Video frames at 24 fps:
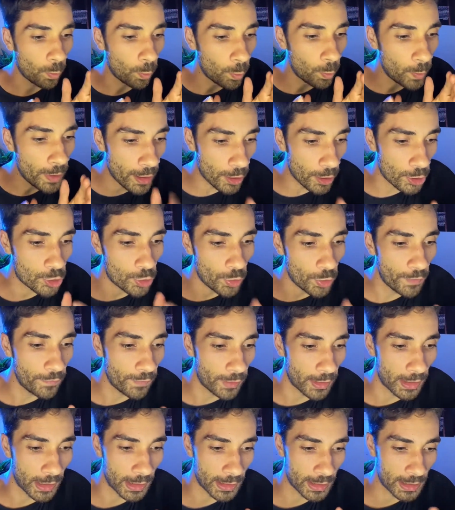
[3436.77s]
We are
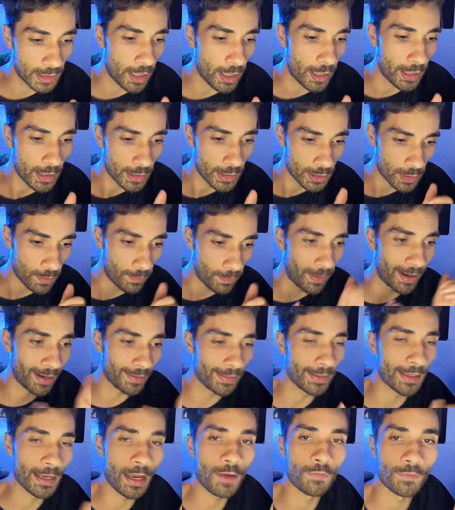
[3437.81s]
driven in science by
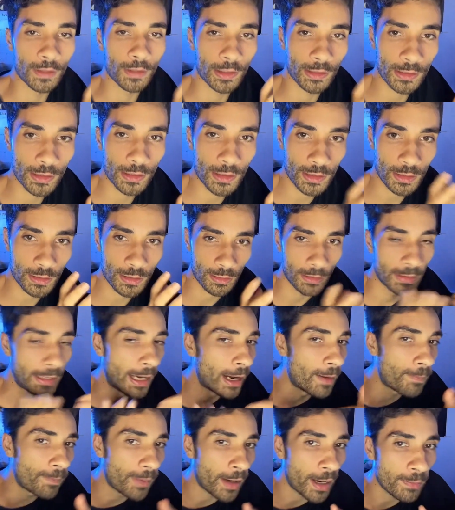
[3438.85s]
the evidence,
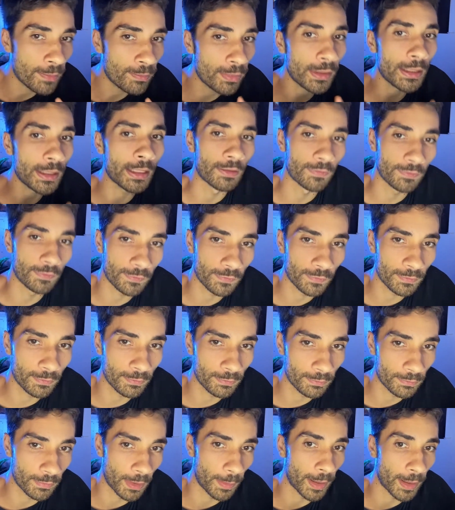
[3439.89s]
not by belief,
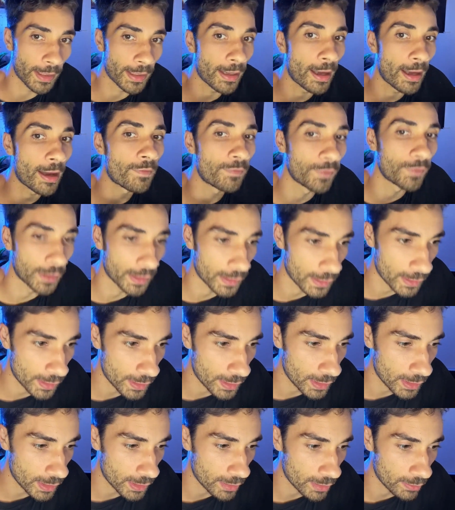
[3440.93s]
but by
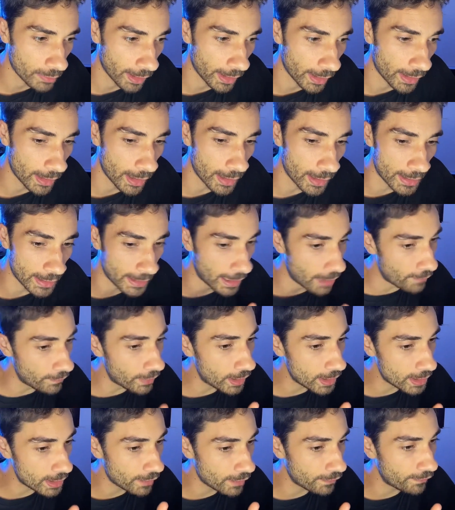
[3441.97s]
evidence, right? Is the
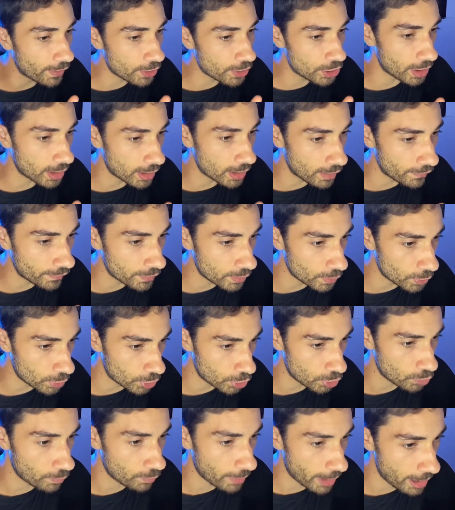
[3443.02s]
evidence sufficient enough to
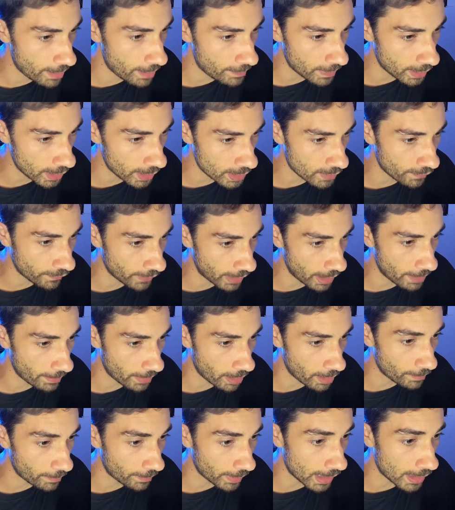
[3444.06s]
describe this
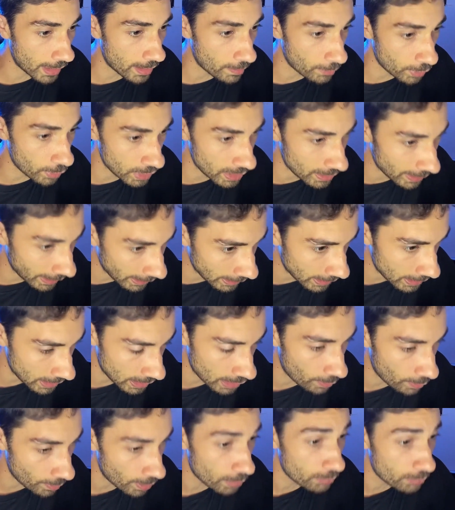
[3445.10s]
phenomenon being the most likely
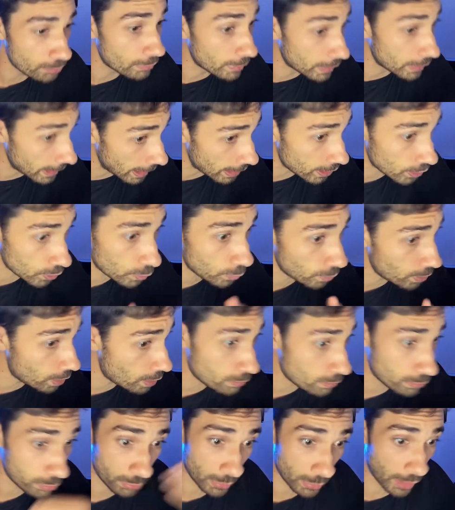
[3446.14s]
scenario? Yes or
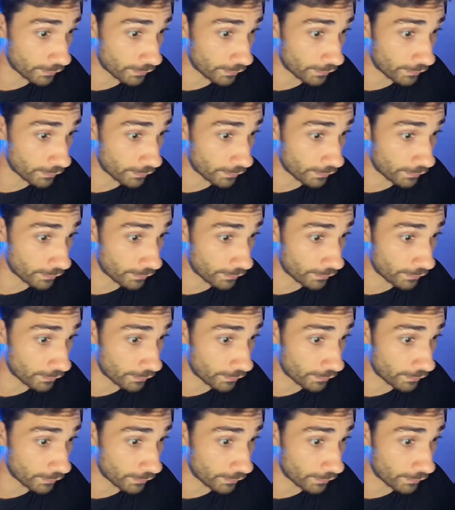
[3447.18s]
no?